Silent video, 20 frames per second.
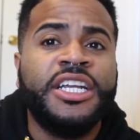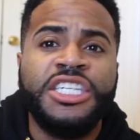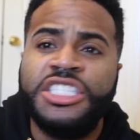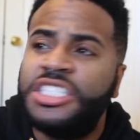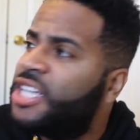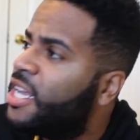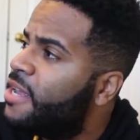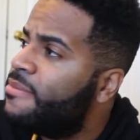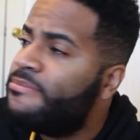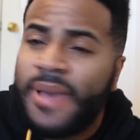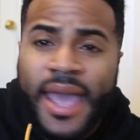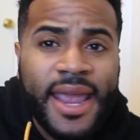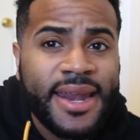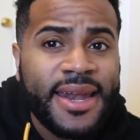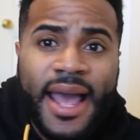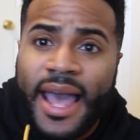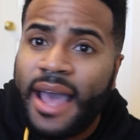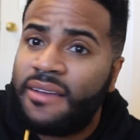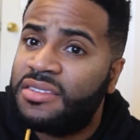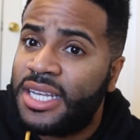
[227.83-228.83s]
She may
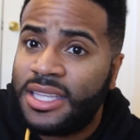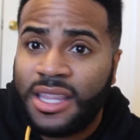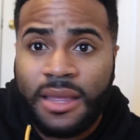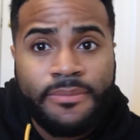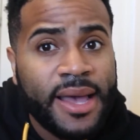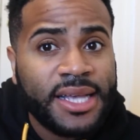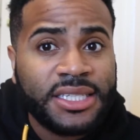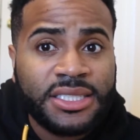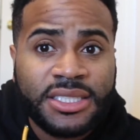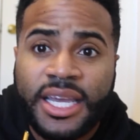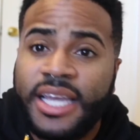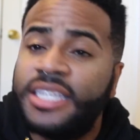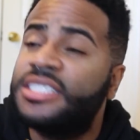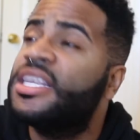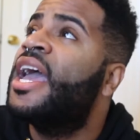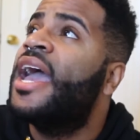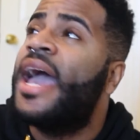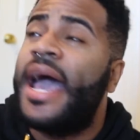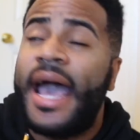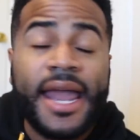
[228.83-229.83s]
not have said the best things.